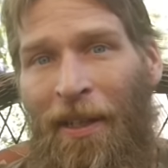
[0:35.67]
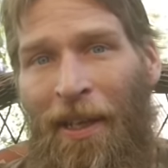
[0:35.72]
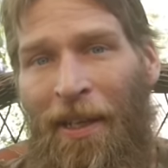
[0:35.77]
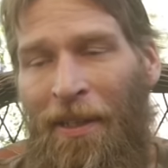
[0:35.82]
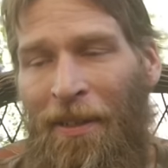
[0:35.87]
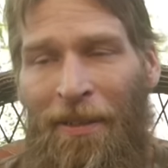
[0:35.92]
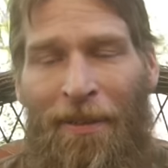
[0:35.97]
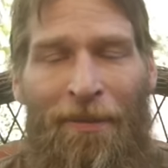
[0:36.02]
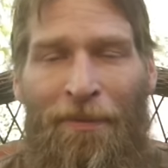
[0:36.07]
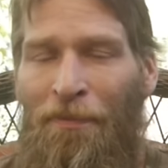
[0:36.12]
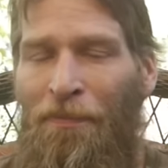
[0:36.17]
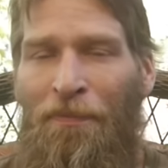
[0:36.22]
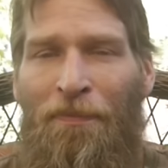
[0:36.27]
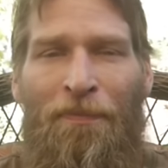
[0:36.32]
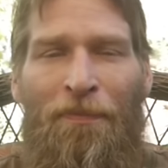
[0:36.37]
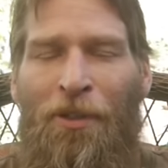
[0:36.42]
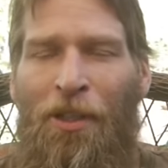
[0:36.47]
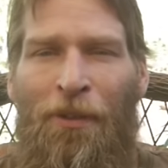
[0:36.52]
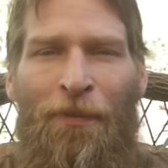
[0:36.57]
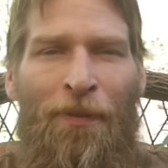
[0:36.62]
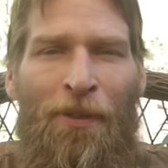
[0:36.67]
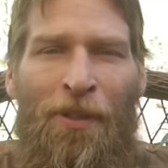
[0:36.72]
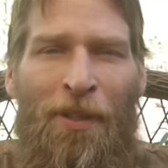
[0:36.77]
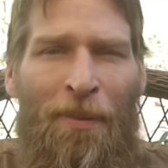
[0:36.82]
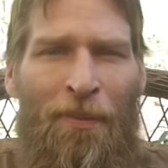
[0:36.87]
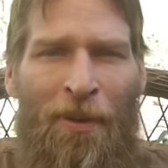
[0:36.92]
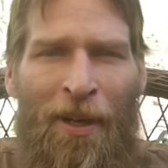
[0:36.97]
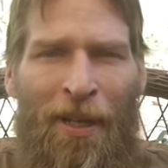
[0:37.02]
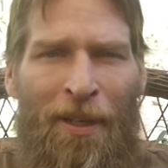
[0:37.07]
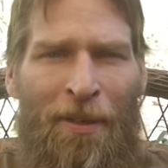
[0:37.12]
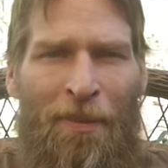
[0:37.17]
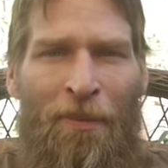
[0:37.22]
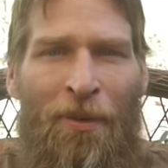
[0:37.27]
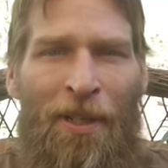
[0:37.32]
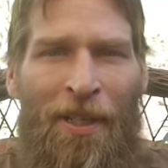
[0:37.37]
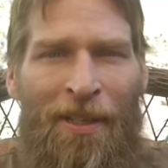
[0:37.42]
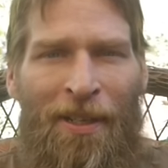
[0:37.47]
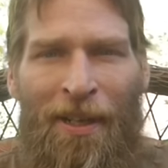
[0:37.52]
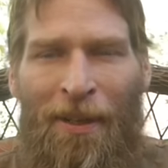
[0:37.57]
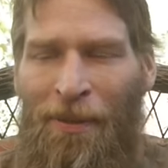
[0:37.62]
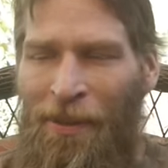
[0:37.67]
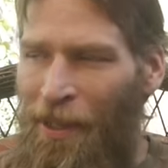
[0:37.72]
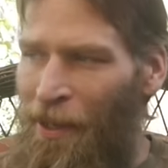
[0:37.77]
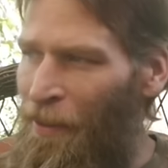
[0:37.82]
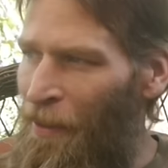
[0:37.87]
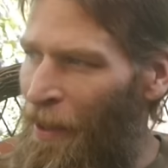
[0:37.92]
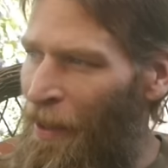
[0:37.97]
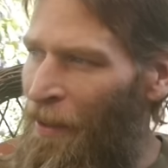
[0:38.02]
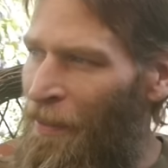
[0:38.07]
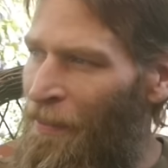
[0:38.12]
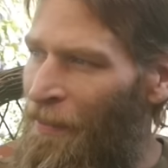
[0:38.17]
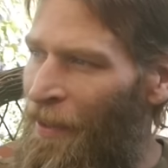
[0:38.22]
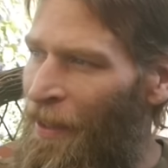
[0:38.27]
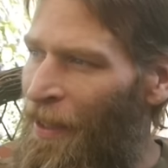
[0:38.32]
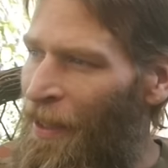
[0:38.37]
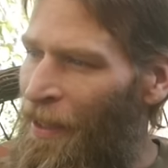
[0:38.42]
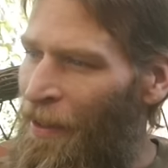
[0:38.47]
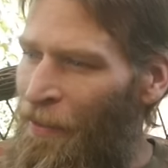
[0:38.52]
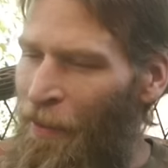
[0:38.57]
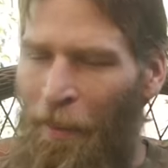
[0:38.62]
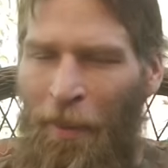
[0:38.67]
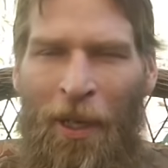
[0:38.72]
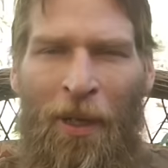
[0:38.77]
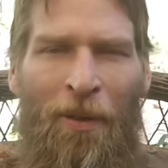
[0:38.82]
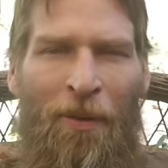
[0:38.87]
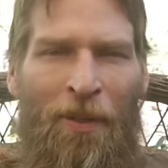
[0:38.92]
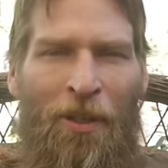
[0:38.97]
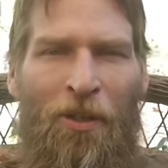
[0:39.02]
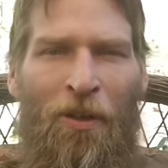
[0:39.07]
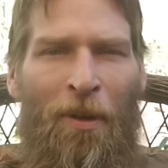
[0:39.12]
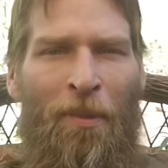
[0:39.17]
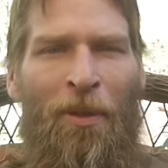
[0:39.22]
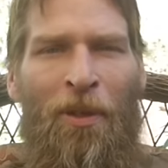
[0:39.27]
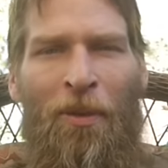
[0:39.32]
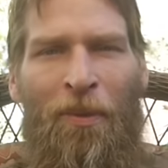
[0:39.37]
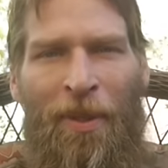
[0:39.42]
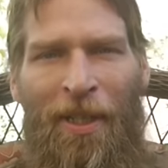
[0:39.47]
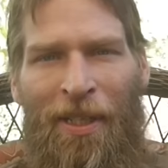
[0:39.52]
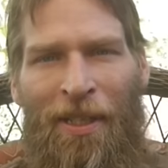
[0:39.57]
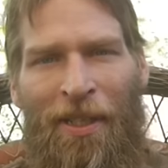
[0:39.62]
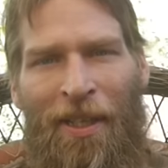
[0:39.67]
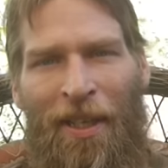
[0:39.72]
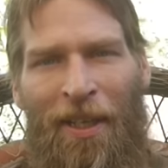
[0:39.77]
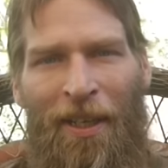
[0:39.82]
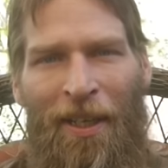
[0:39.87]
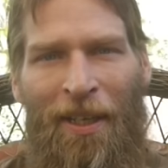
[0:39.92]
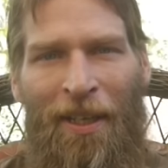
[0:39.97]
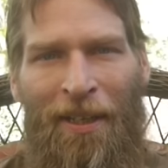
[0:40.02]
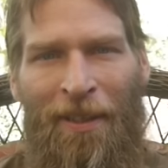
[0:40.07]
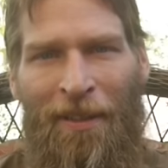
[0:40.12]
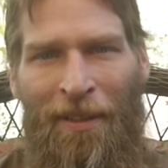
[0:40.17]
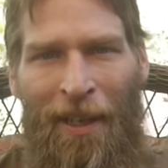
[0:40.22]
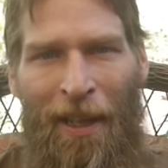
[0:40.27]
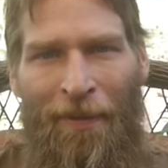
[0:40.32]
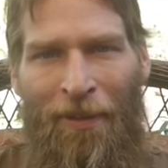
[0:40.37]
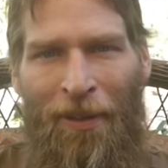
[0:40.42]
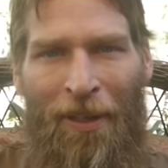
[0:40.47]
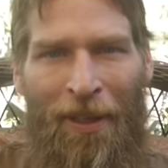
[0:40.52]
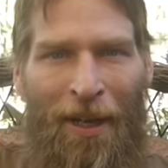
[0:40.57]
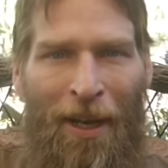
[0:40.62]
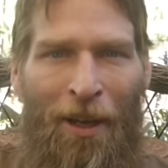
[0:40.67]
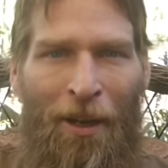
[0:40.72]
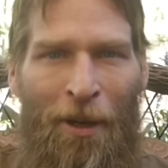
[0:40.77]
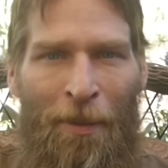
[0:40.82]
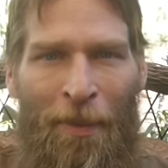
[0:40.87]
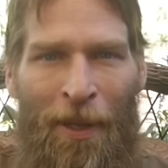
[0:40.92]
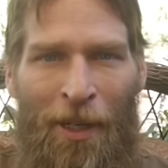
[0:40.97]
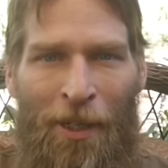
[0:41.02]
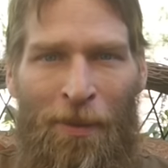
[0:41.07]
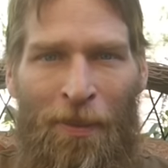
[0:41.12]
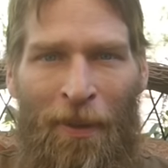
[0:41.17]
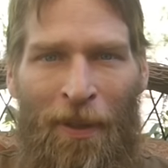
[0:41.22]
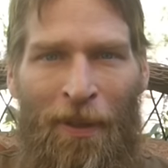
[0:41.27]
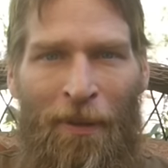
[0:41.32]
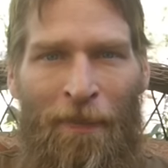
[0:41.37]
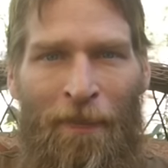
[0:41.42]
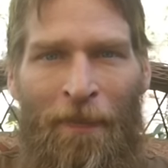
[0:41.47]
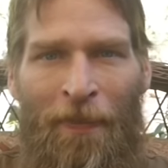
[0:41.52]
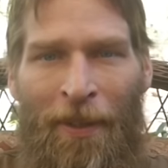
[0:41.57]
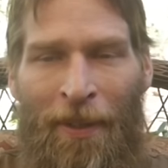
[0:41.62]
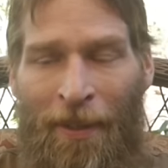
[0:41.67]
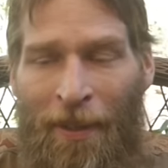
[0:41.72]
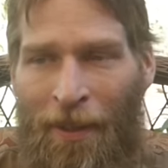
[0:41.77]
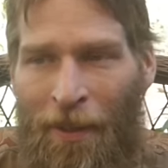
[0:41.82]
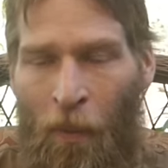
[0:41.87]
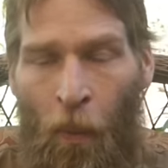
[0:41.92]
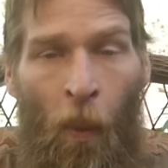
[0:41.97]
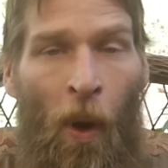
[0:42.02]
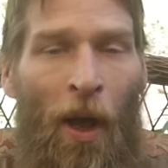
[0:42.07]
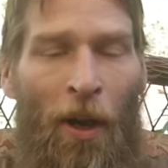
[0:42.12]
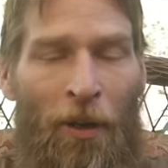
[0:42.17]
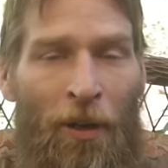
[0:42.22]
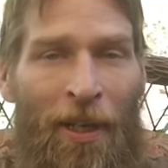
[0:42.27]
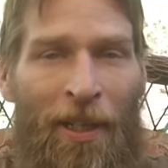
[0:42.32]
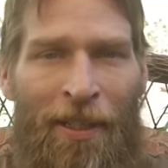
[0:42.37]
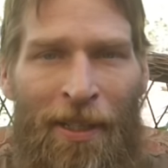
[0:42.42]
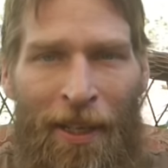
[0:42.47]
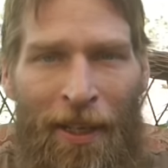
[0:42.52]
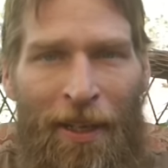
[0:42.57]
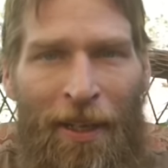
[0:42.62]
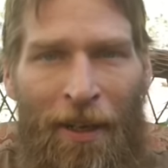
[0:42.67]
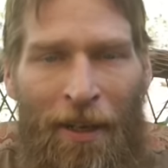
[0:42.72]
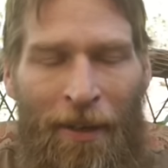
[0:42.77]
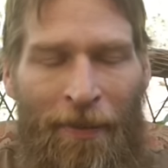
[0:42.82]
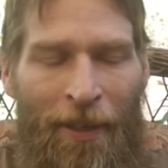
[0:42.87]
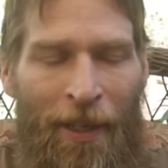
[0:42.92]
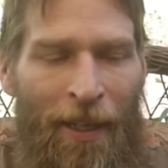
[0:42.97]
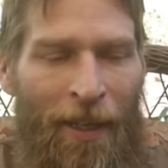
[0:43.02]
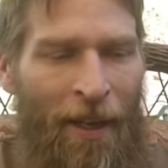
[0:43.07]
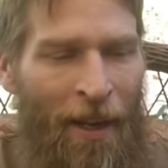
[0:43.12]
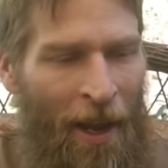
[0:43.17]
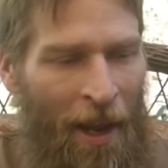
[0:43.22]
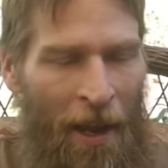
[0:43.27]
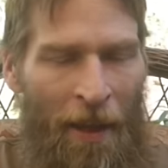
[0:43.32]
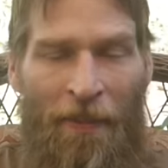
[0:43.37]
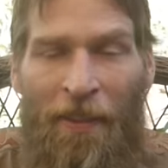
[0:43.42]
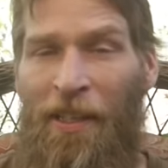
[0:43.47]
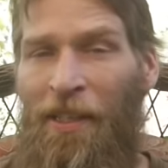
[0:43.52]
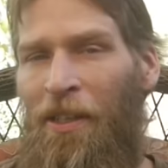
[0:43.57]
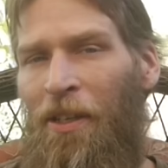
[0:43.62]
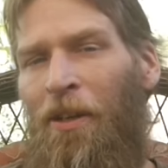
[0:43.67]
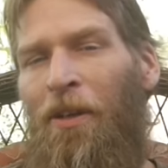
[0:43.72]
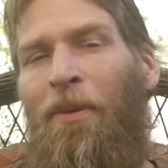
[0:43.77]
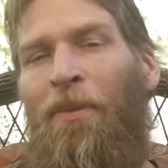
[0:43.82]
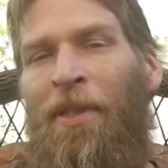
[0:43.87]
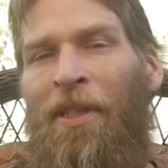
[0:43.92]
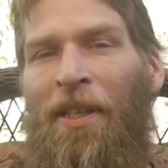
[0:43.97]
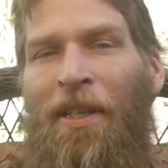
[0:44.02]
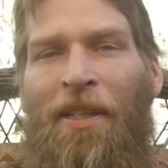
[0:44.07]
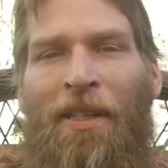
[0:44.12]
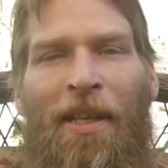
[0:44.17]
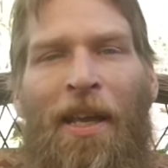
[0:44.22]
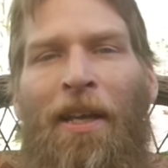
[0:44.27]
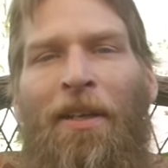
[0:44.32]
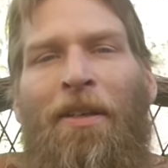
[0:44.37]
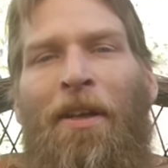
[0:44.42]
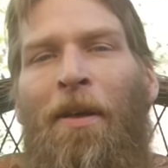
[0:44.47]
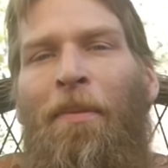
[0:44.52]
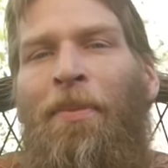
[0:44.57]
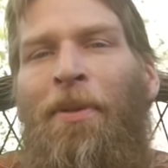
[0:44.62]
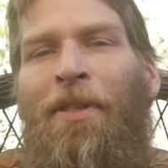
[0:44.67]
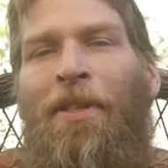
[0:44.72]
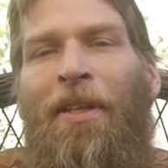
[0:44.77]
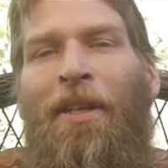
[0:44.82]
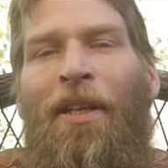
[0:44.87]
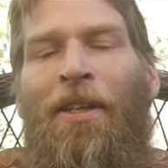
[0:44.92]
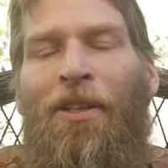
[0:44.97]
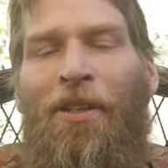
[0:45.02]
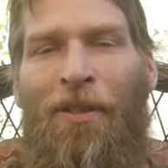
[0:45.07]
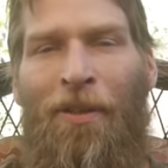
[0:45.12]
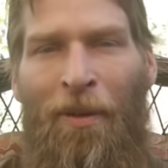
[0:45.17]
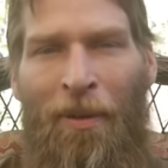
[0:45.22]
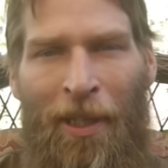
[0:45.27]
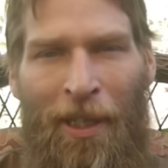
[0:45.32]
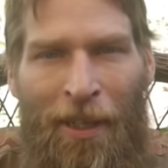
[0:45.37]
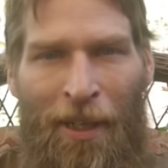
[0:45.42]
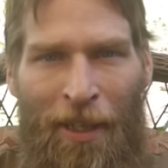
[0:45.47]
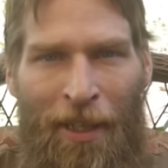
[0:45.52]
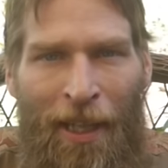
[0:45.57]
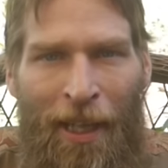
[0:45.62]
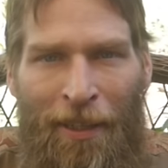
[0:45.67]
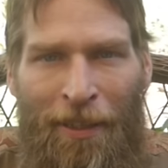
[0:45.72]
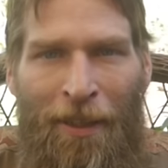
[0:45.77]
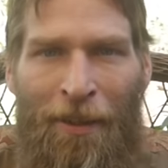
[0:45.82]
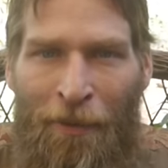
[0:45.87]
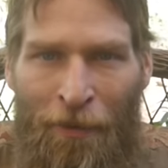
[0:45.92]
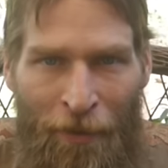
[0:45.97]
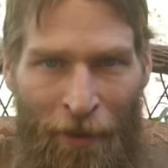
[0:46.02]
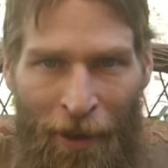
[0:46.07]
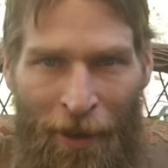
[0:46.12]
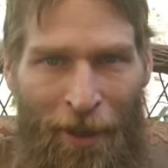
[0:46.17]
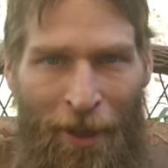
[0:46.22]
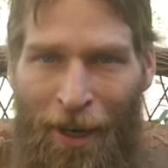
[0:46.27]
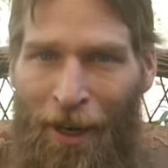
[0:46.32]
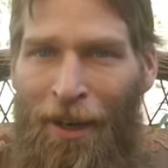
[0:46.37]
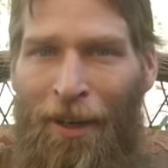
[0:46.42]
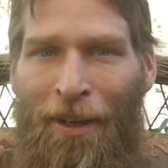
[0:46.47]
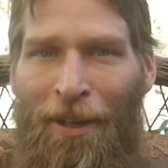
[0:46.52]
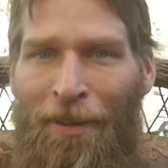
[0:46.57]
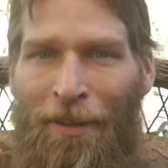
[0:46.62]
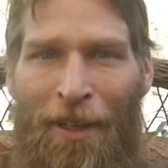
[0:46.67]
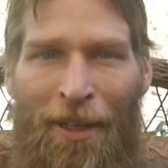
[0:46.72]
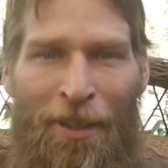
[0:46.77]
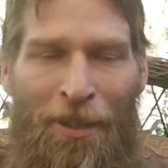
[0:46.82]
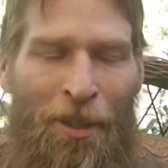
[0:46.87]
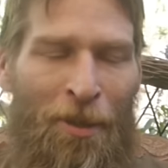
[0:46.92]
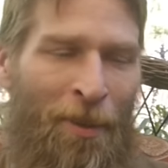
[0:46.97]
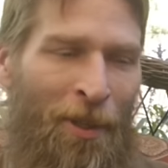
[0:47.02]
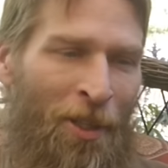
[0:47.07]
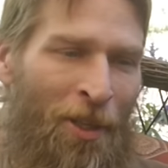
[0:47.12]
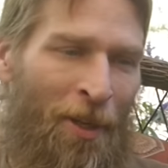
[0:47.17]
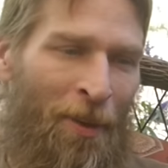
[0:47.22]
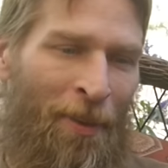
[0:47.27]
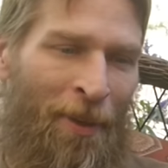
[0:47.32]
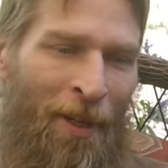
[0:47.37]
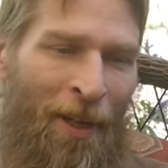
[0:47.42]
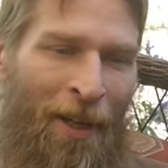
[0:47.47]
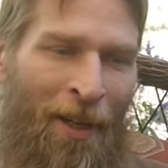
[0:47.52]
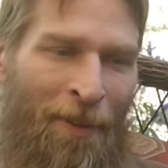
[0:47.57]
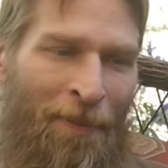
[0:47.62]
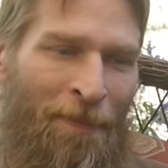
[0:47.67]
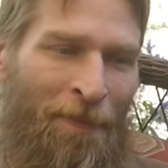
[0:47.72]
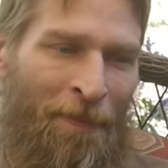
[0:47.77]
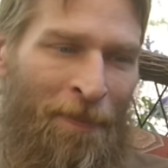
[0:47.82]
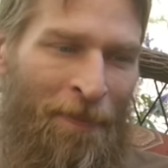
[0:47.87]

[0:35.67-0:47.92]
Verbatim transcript: And just for some random reason, I was like, well, if I'm going to go to the trouble to reseed it and level it out, I might as well water it and take care of it. And this year it was the exact opposite. I just totally neglected the front yard. I had too much going on.